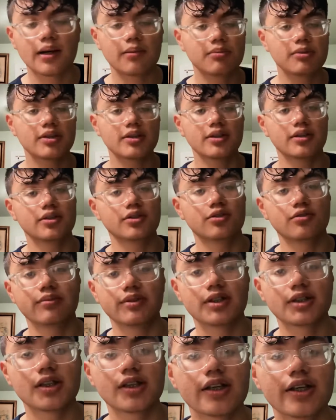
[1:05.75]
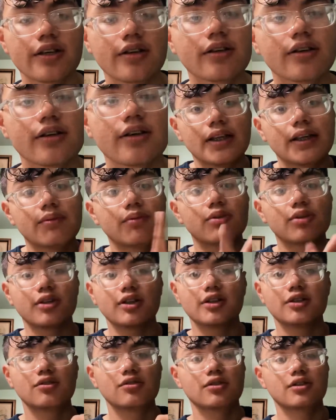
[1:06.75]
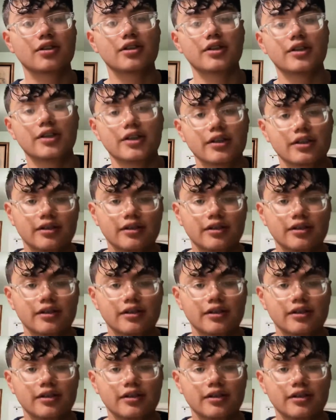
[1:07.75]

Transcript: I'm gonna do my skincare, then we'll get into the cooking.